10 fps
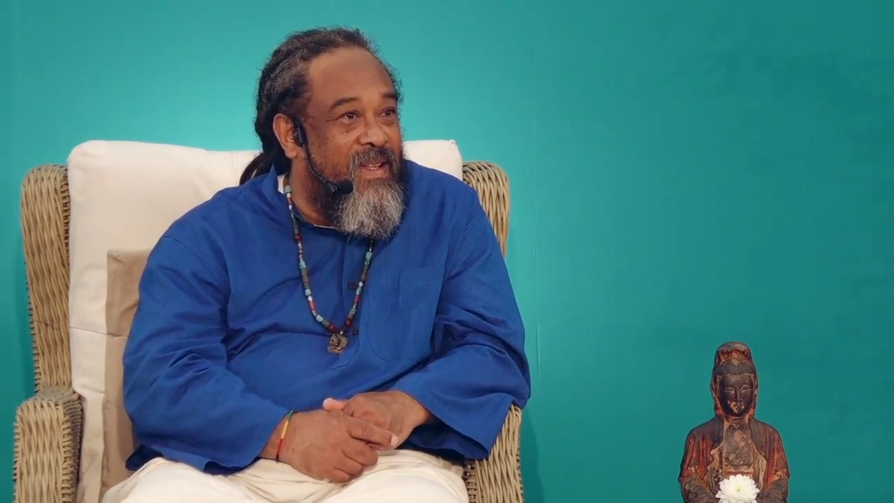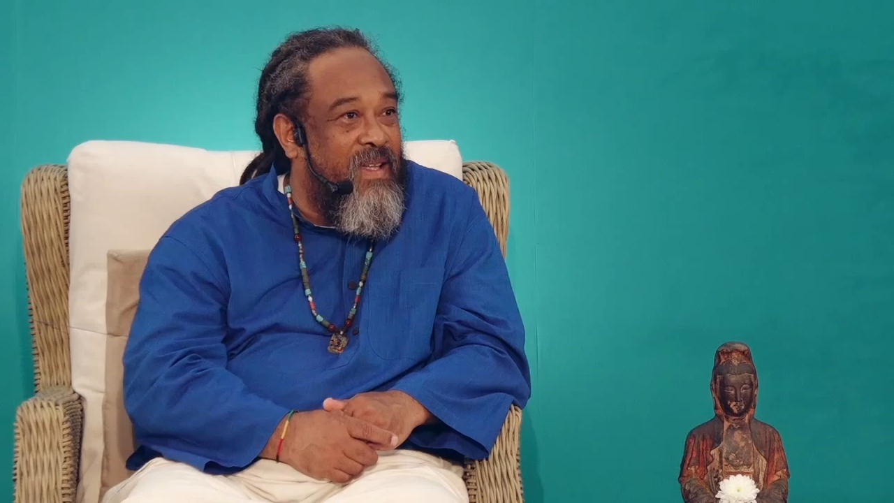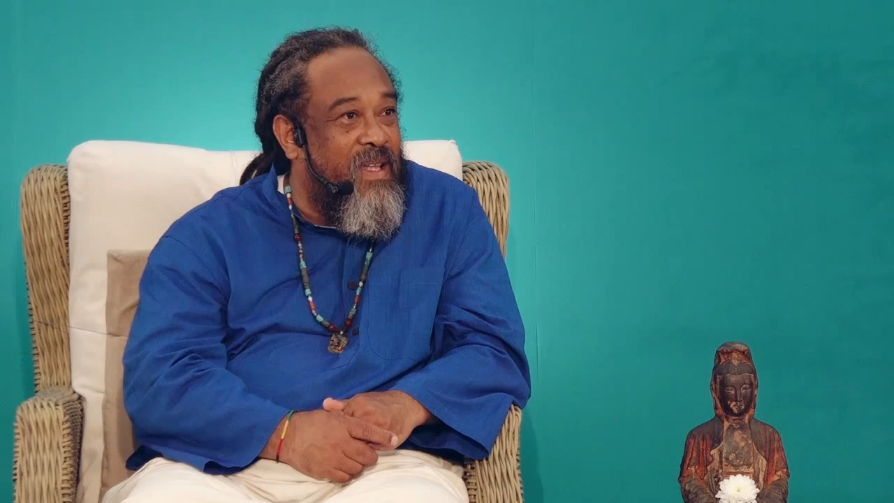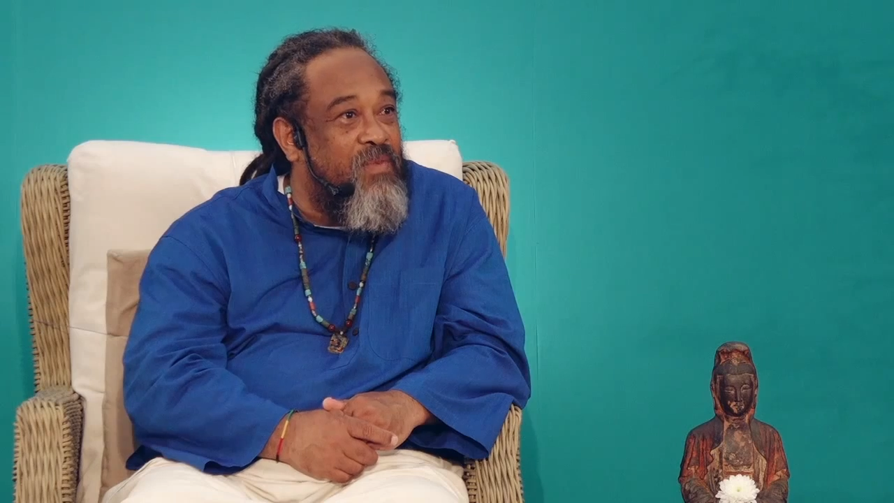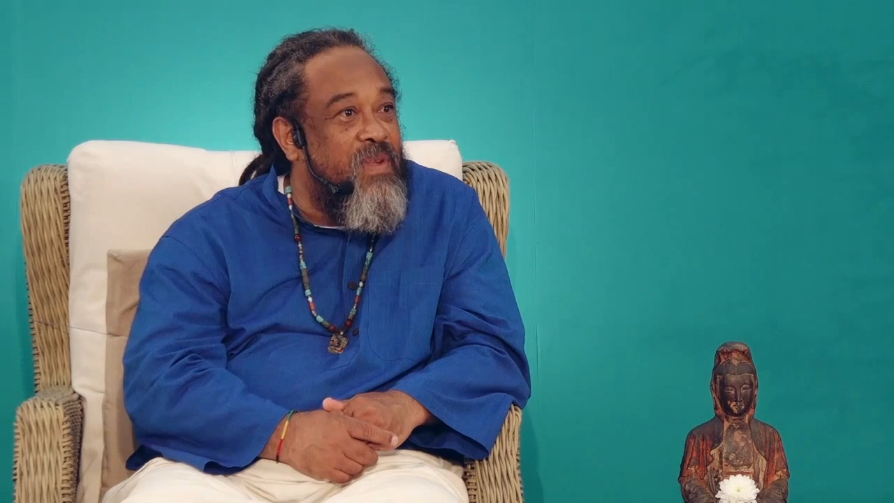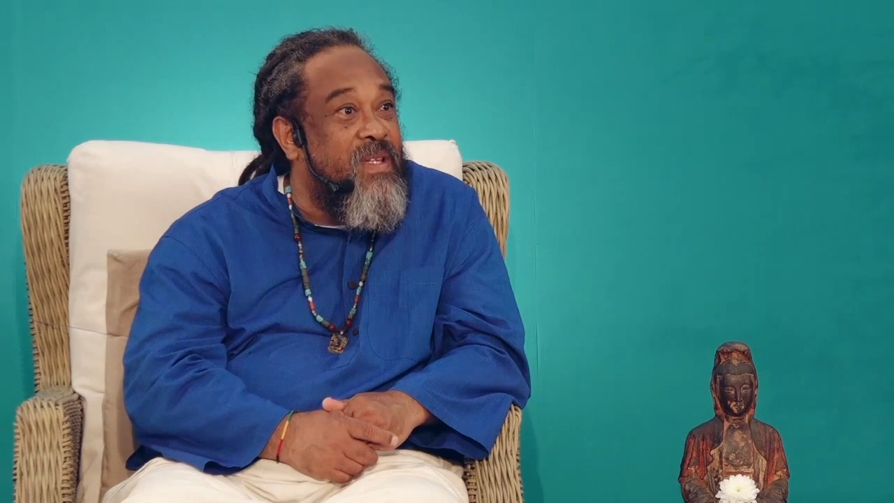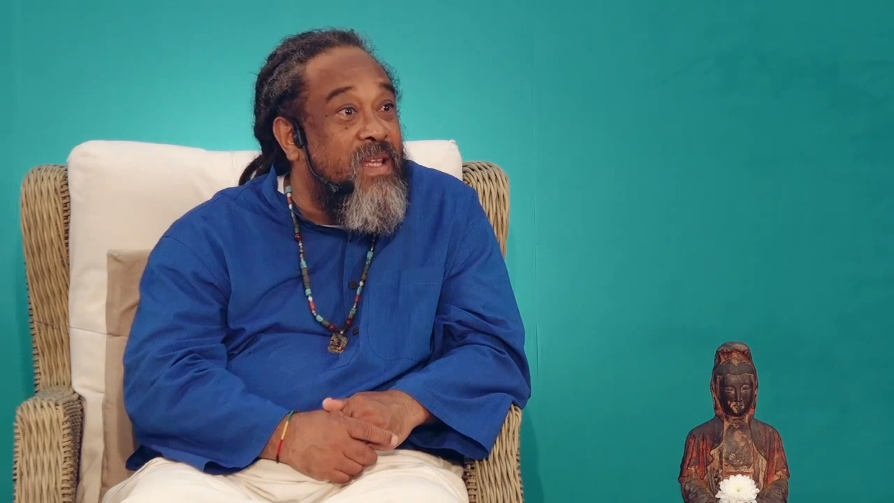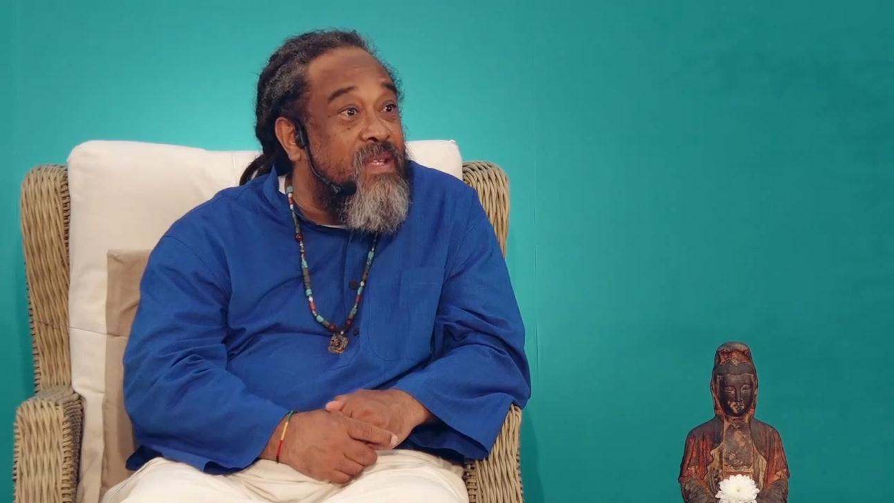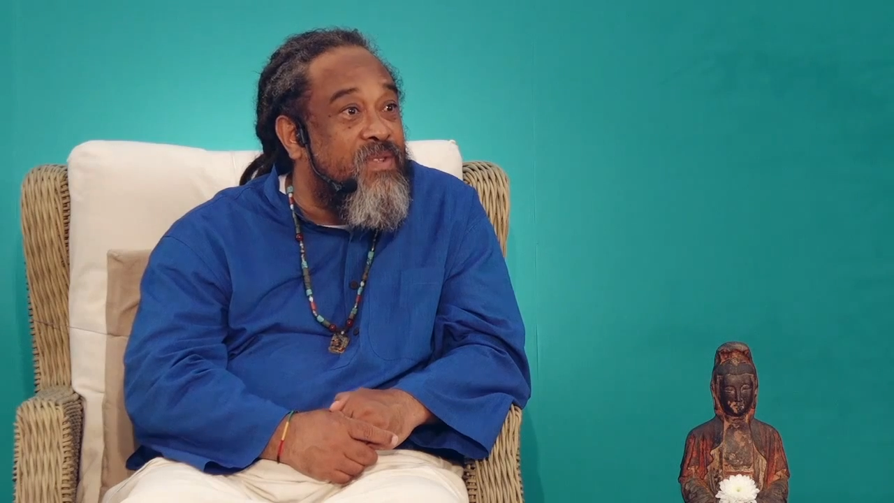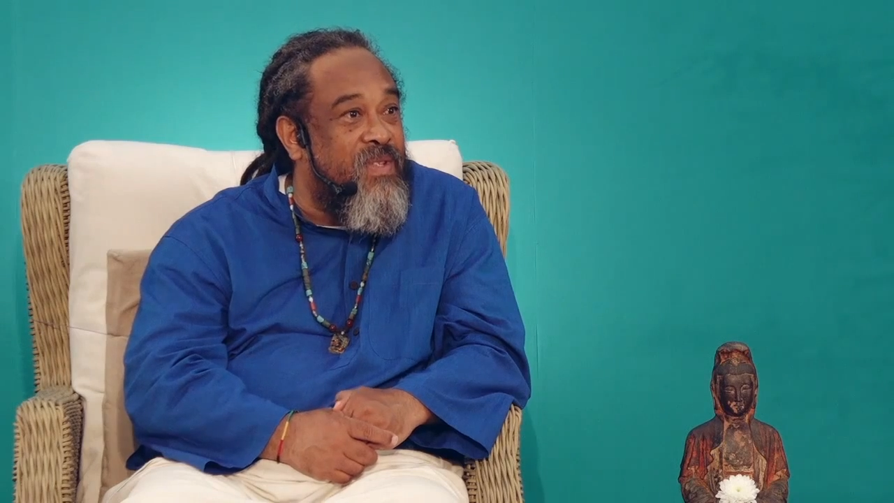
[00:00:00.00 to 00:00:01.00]
If it
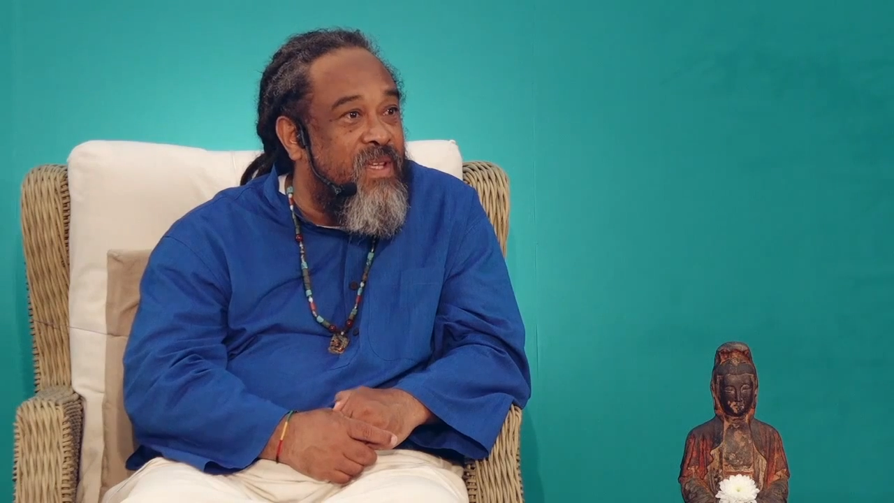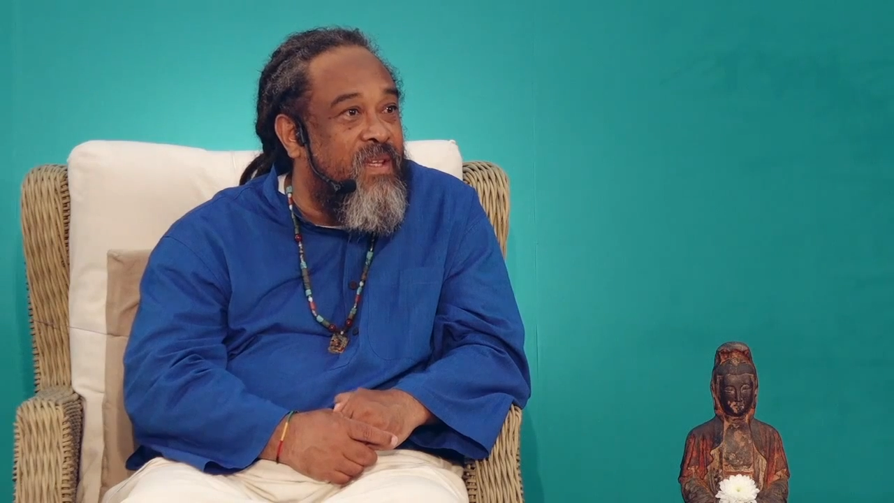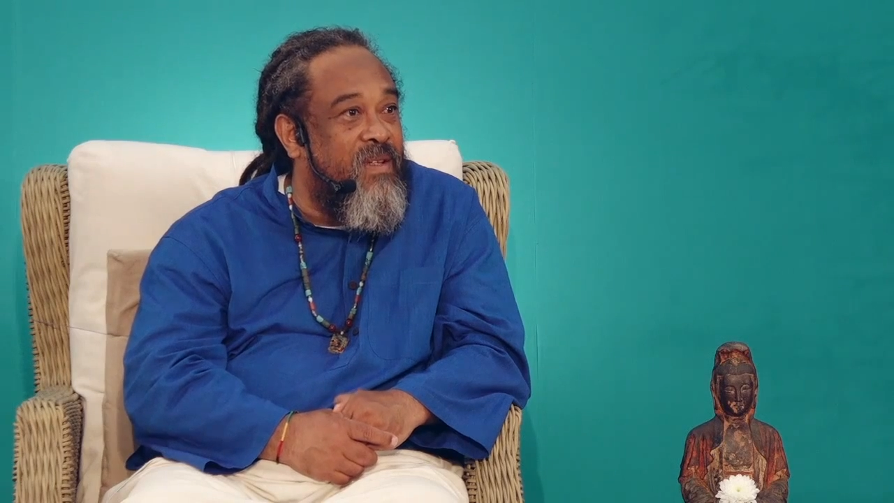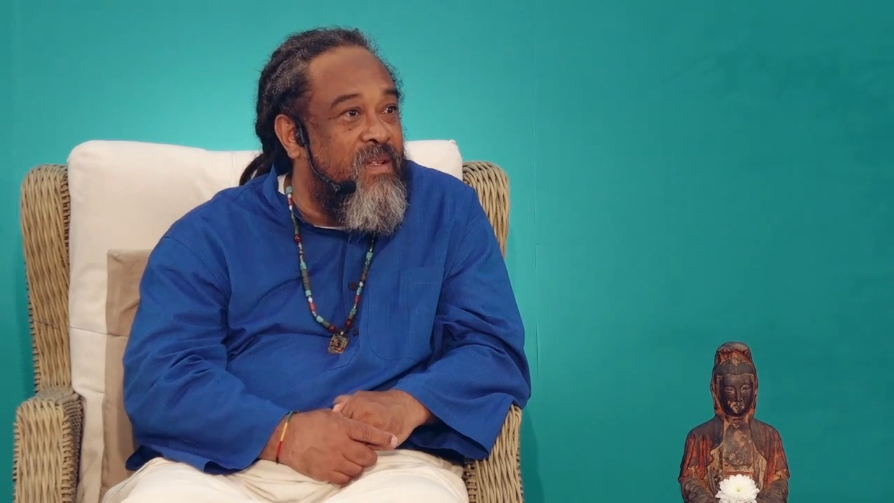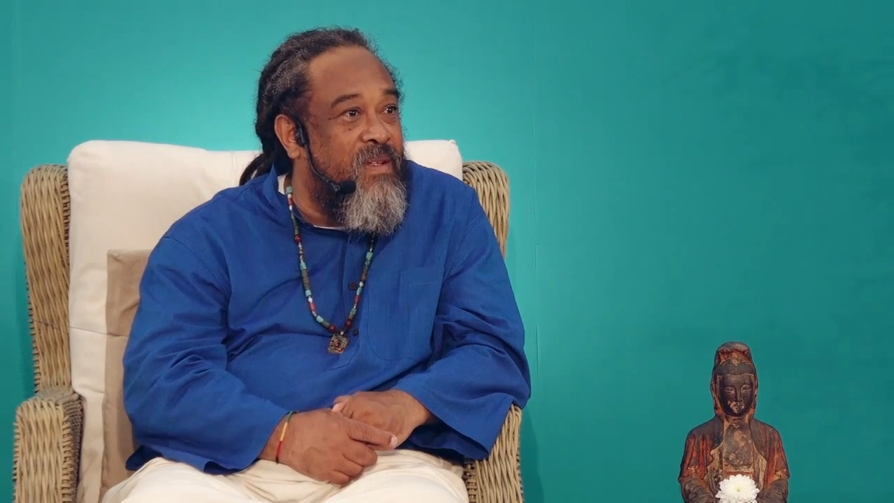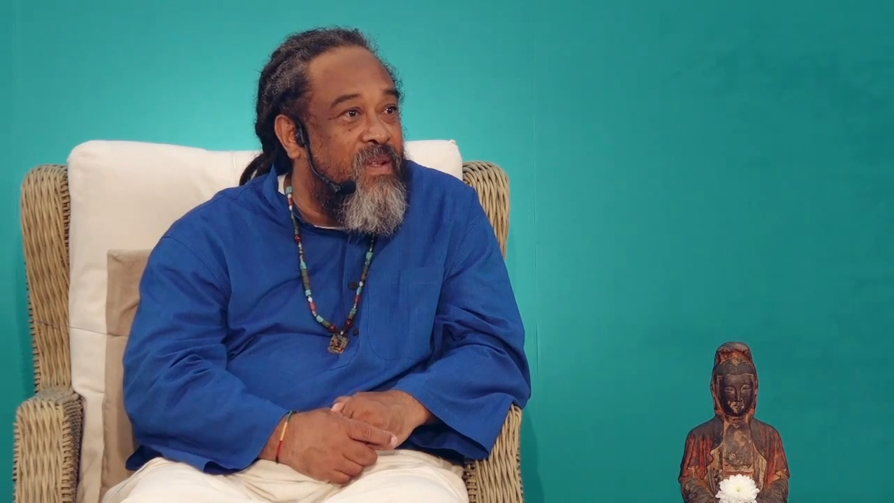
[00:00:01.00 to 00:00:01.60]
is seen,